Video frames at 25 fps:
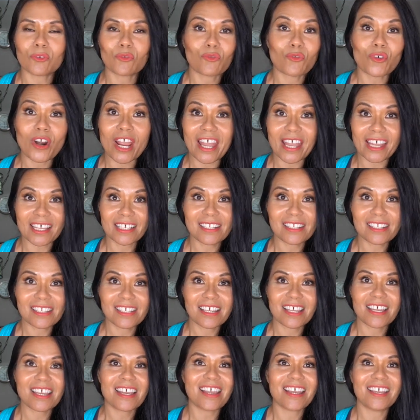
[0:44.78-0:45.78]
red
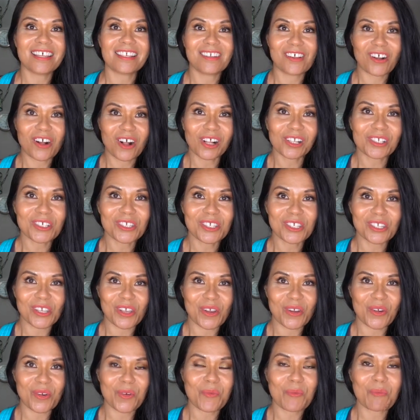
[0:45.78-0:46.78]
and
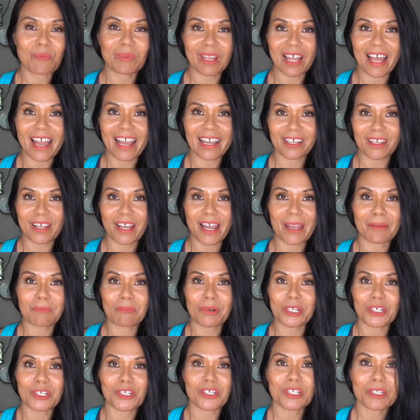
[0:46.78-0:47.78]
also black. I
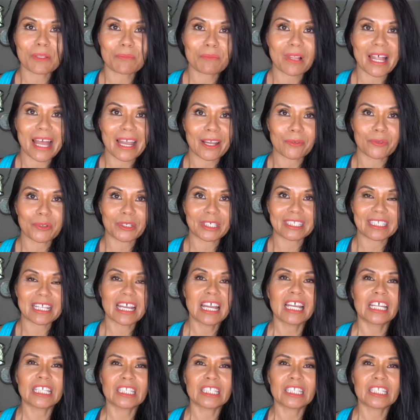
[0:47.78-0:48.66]
purchased the black one.